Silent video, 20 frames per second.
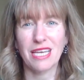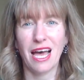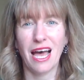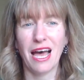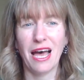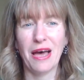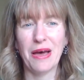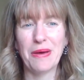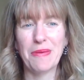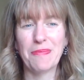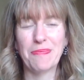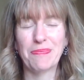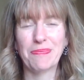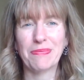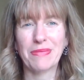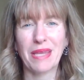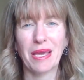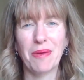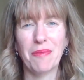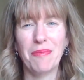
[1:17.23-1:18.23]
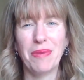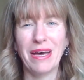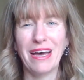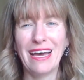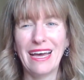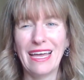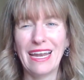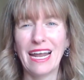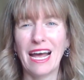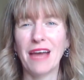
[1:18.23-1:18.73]

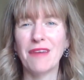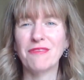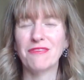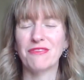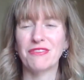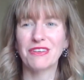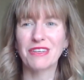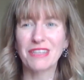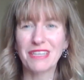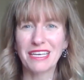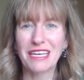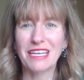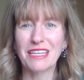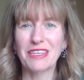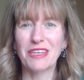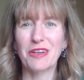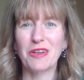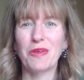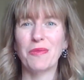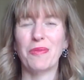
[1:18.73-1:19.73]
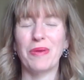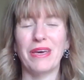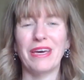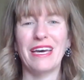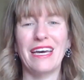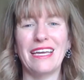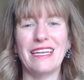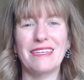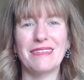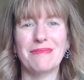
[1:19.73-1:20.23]
But I'm feeling a little
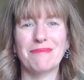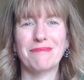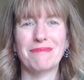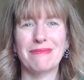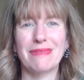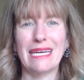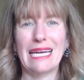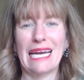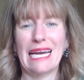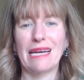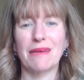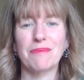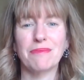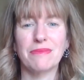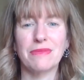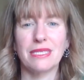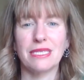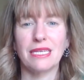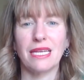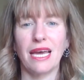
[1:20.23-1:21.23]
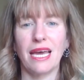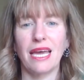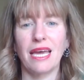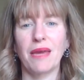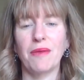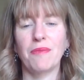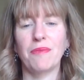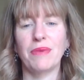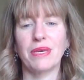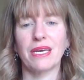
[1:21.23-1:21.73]
bit meh
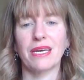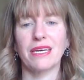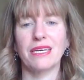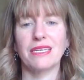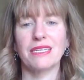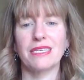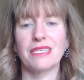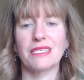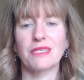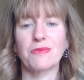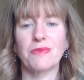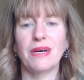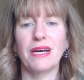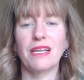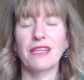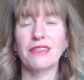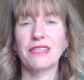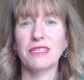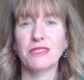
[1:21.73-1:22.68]
today because, well,